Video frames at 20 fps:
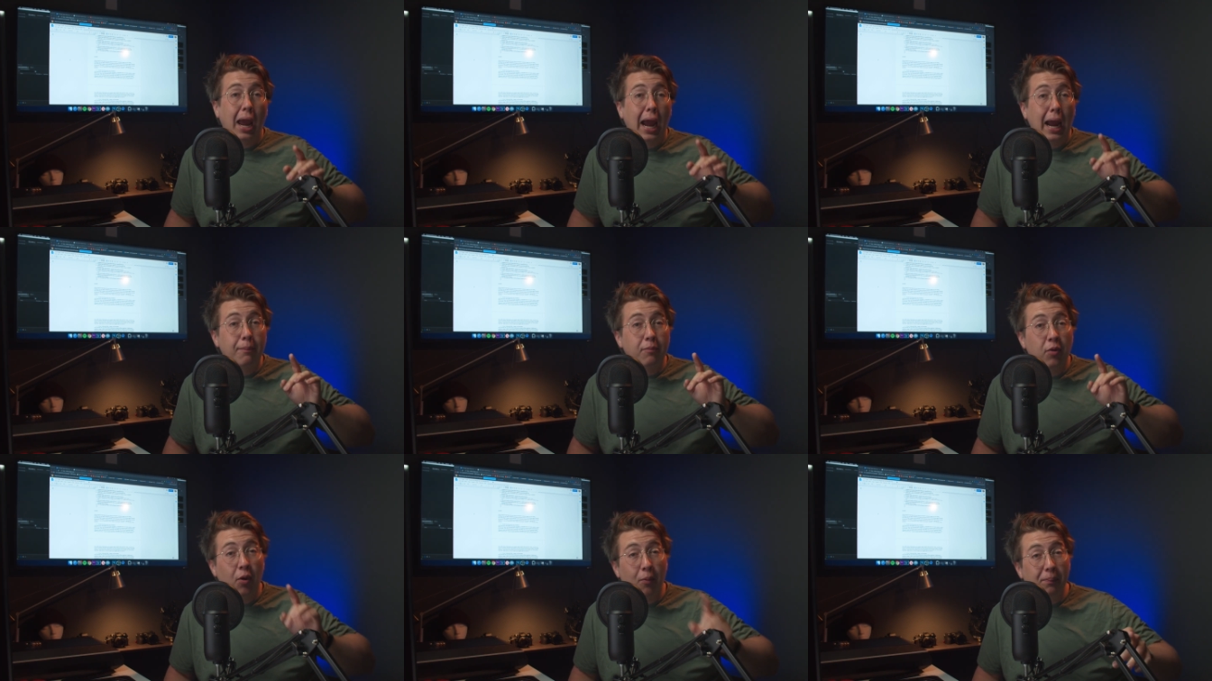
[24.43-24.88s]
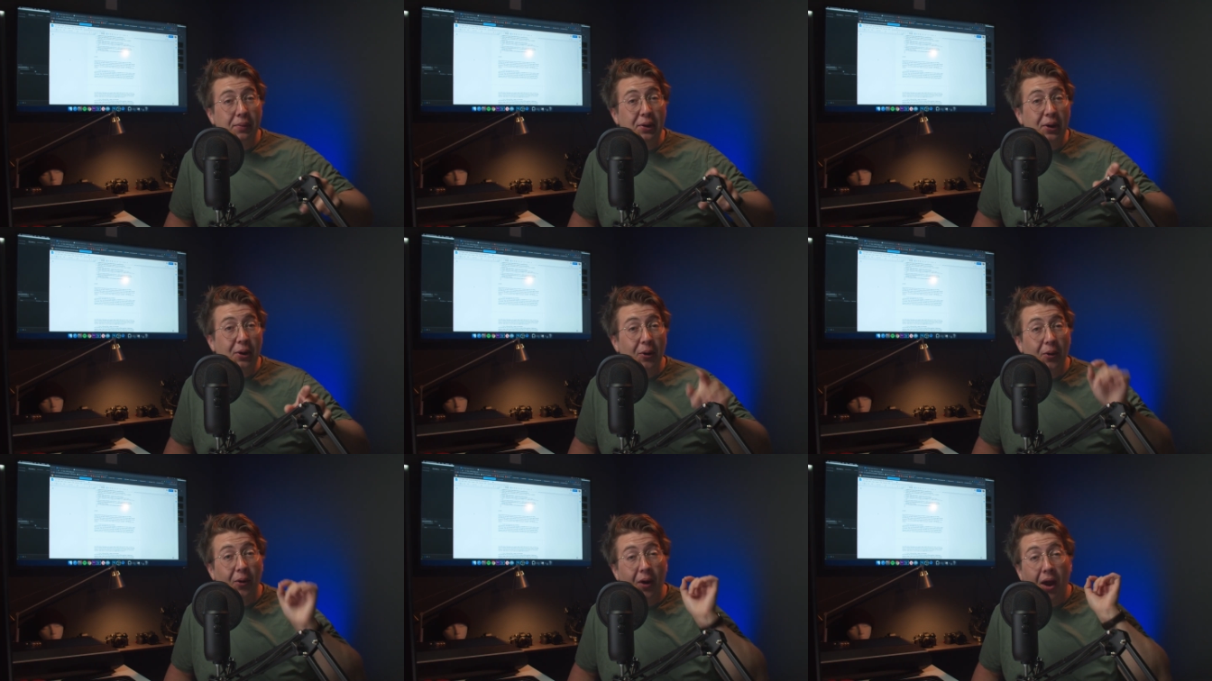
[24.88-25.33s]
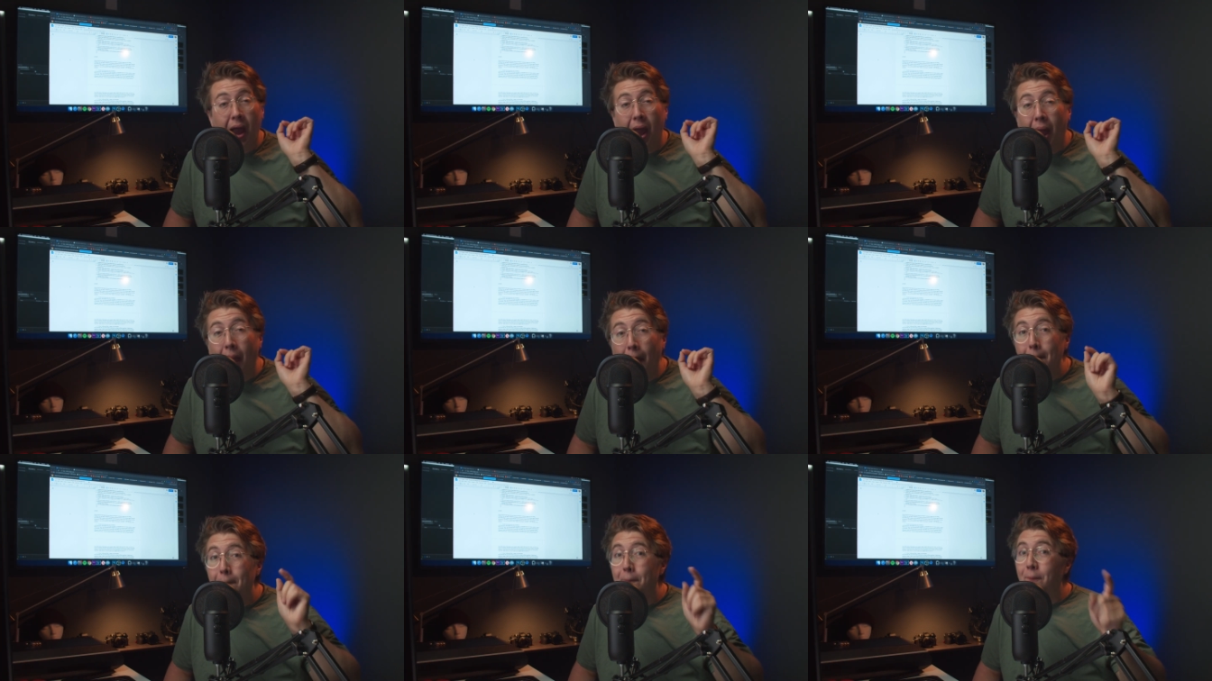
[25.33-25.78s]
a Premiere
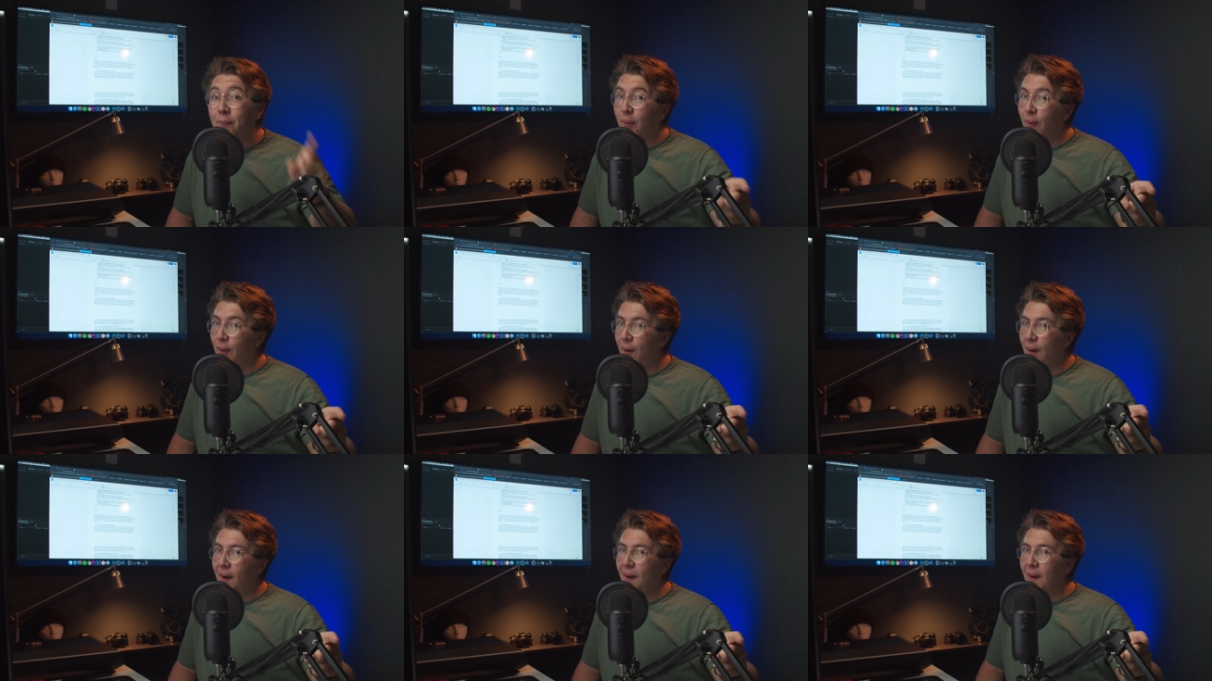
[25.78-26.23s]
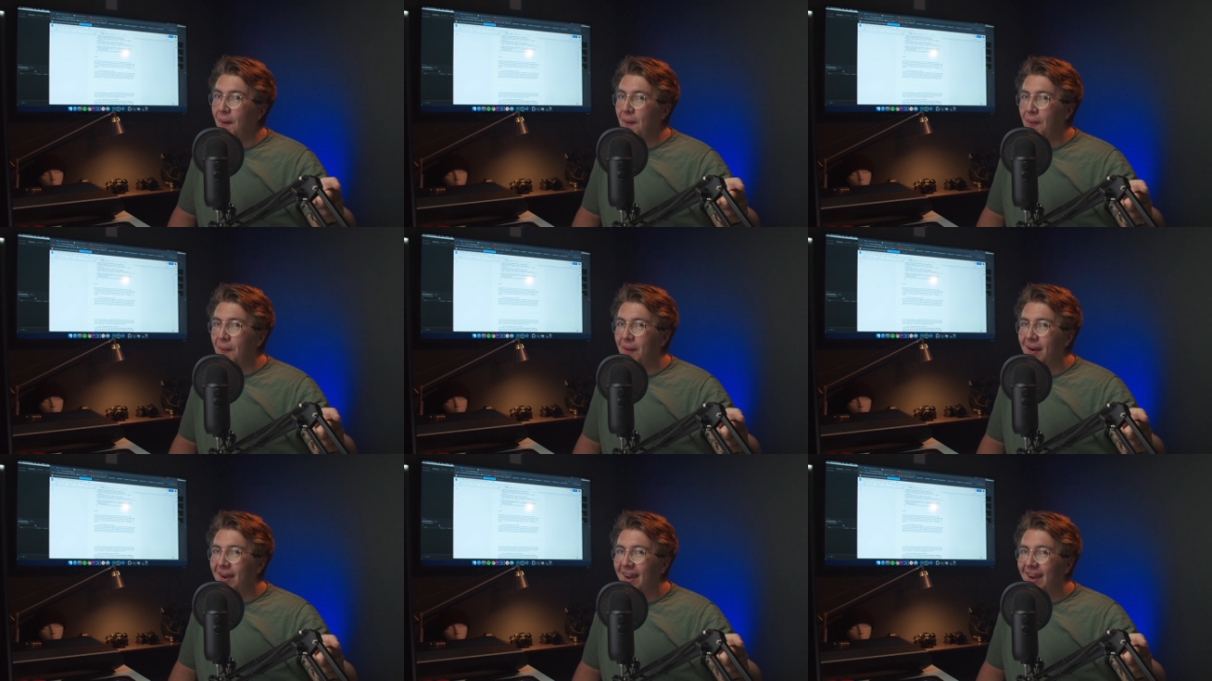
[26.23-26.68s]
Pro.